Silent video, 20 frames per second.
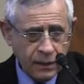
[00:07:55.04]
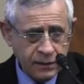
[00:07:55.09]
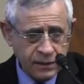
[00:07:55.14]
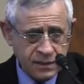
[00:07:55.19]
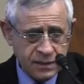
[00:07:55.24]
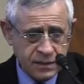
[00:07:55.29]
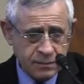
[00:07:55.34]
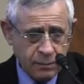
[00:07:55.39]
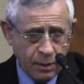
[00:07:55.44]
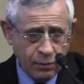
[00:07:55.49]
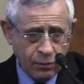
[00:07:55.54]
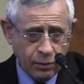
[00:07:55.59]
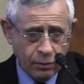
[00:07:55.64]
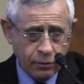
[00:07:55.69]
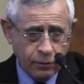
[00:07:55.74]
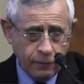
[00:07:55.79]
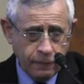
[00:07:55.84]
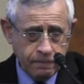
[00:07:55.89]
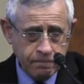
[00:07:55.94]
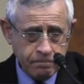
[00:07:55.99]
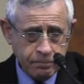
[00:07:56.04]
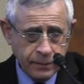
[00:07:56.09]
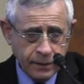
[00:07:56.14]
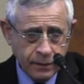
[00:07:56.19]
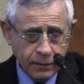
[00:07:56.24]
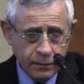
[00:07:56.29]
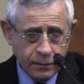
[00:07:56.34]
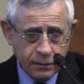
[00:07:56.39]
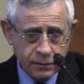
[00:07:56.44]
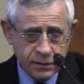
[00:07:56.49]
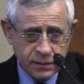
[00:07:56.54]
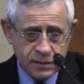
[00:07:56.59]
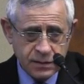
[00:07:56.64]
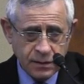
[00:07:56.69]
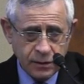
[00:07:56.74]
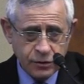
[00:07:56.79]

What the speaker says: This is Morocco, this is